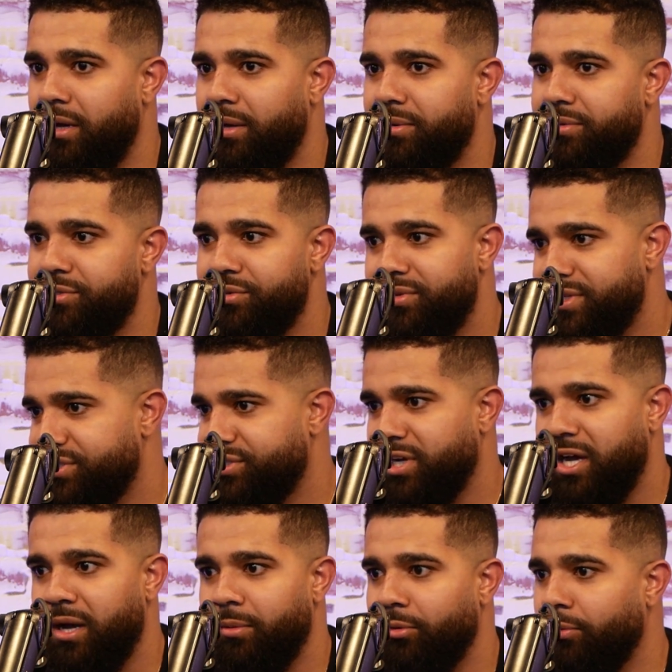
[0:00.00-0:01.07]
do this
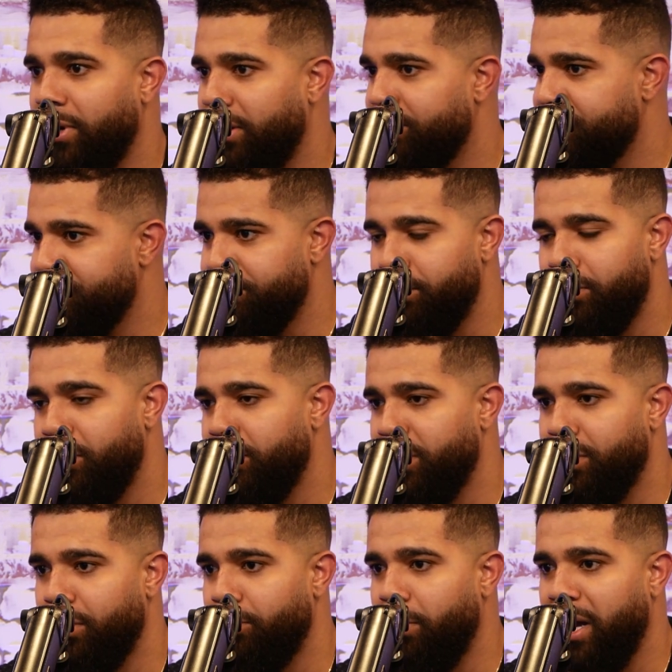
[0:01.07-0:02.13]
job, or why would you,
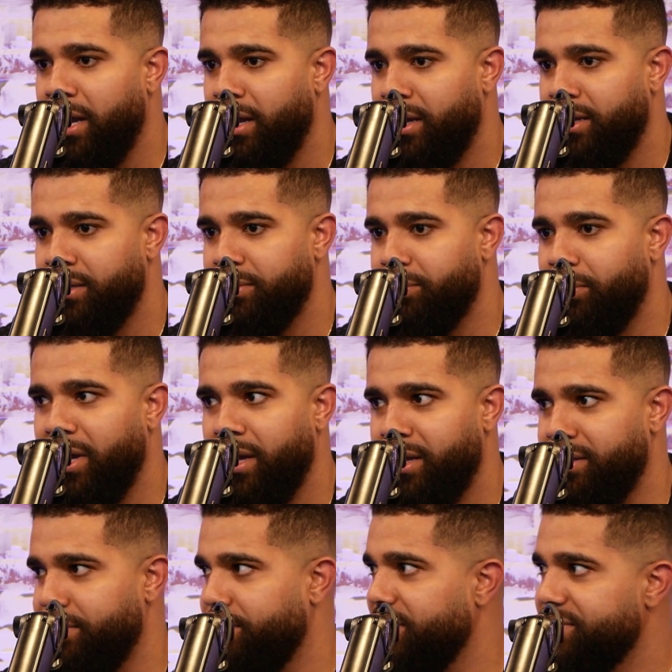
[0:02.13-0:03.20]

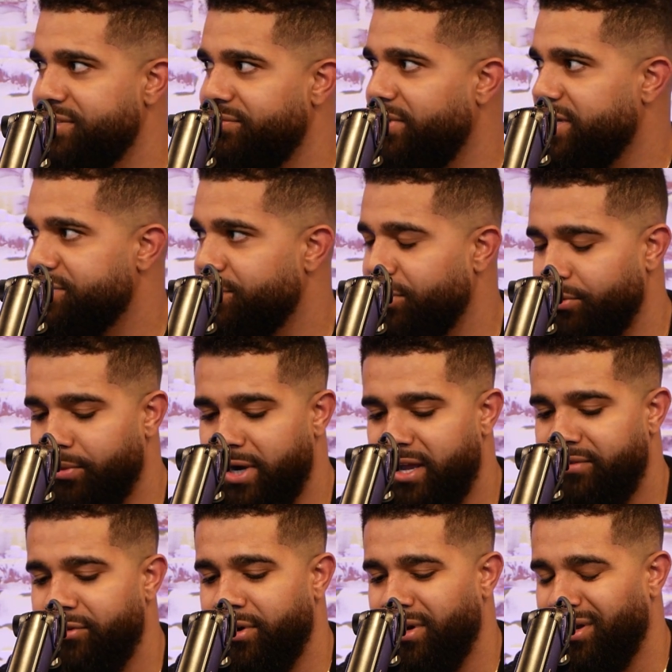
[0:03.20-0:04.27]
buy this investment or
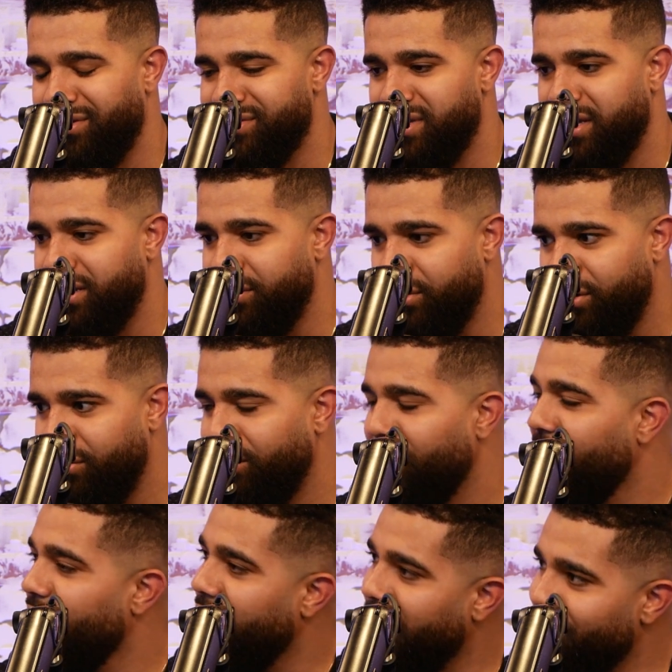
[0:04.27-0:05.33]
whatever? And I was like,
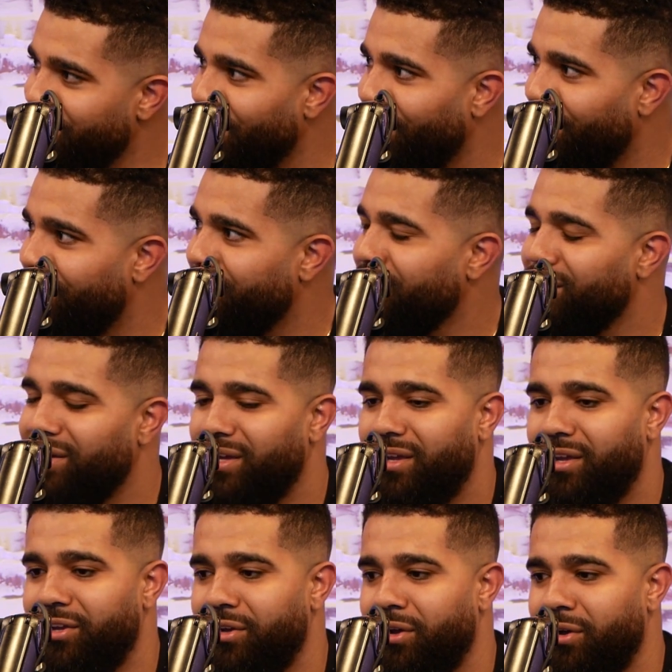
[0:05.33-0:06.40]
I'm young.
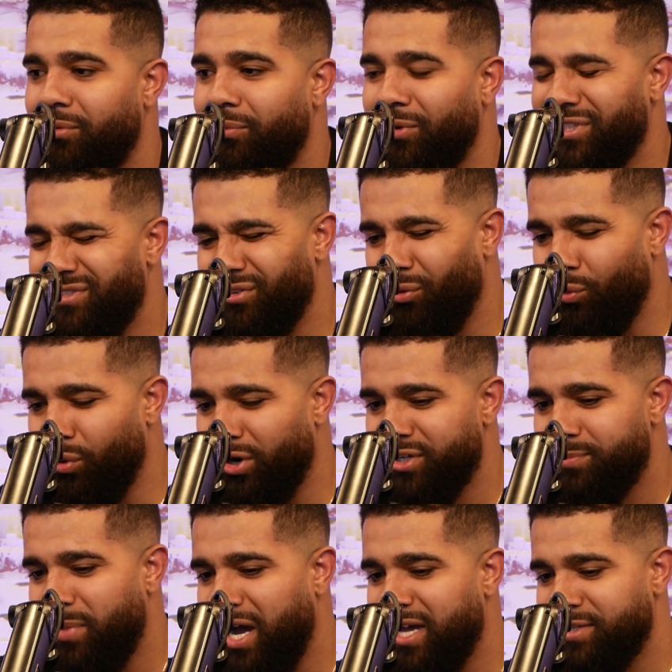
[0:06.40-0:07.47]
What's the
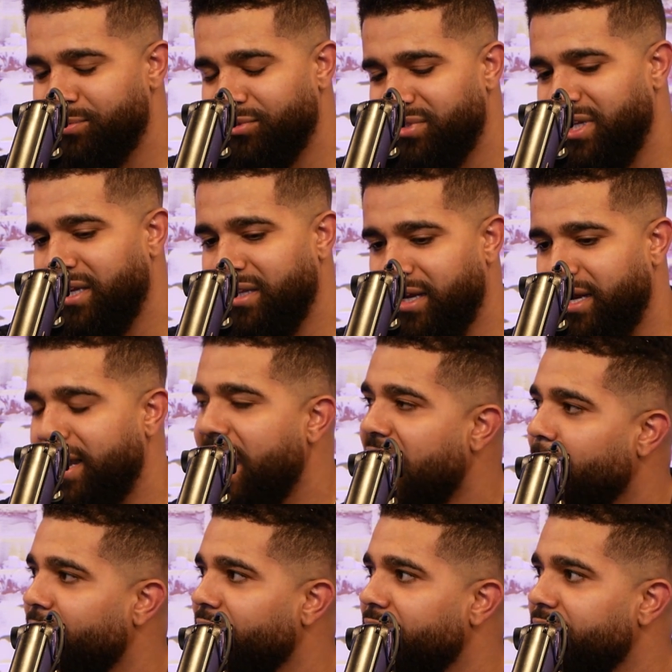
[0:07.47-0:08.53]
worst possible thing that could
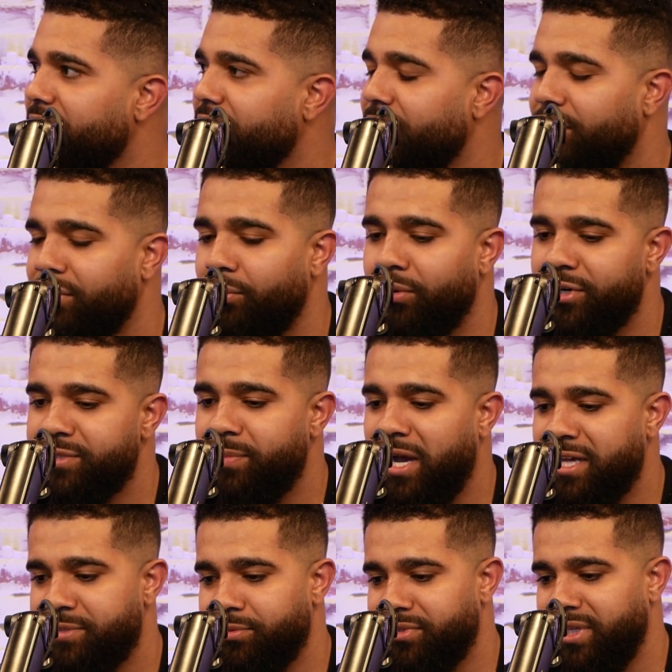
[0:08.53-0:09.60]
happen? The worst
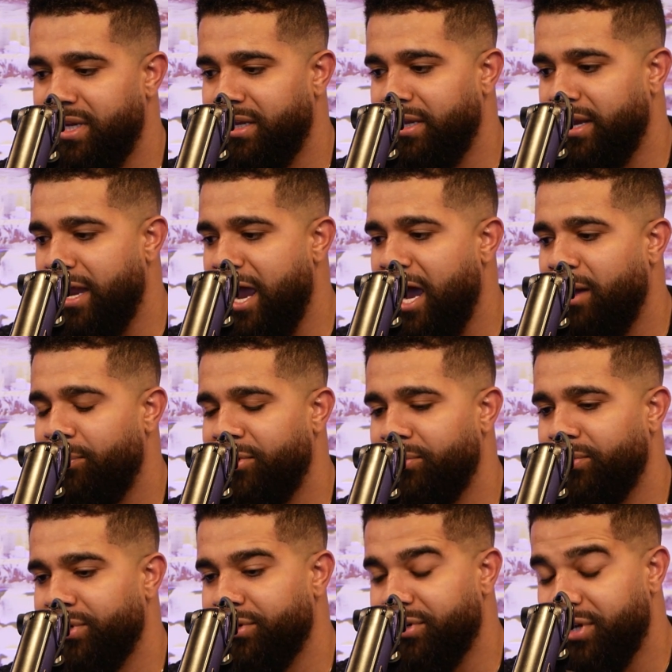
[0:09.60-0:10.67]
possible thing that could
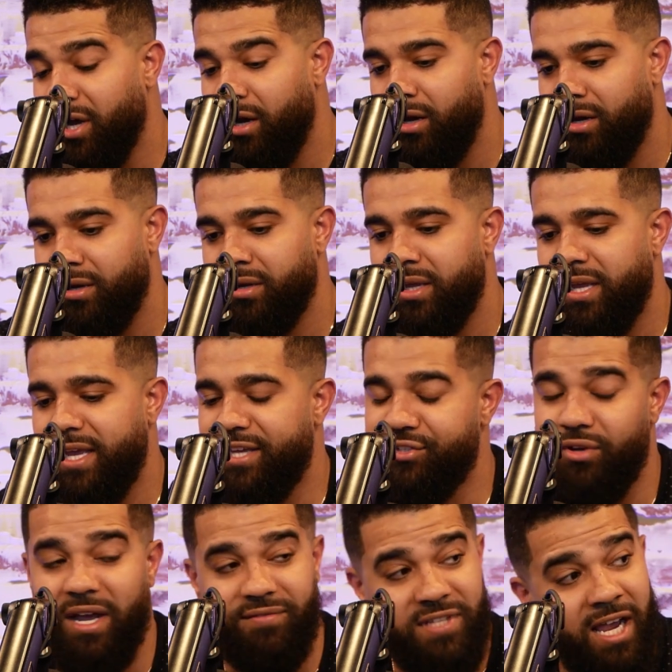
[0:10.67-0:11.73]
happen when you're young is
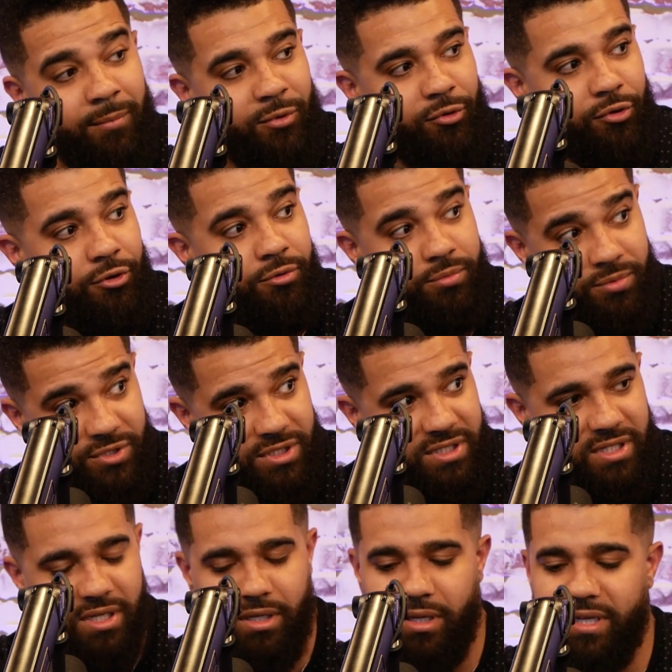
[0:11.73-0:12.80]
you have time to recoup,
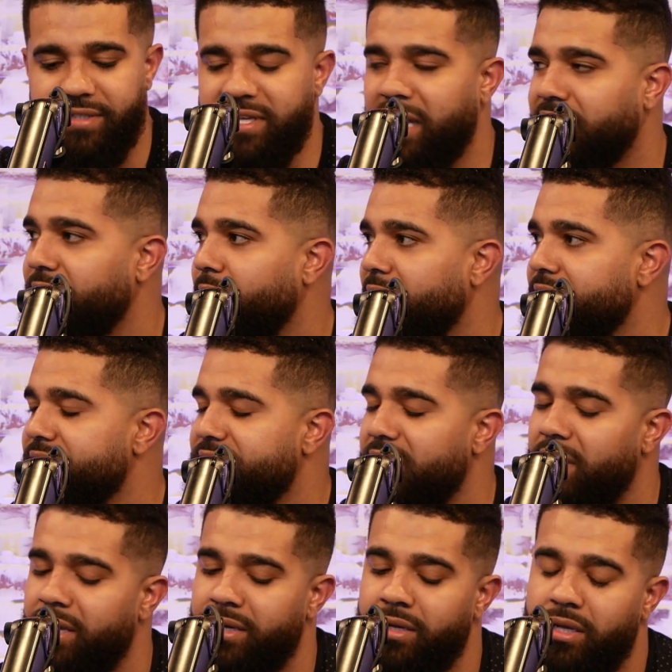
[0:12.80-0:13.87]
just exactly what you said.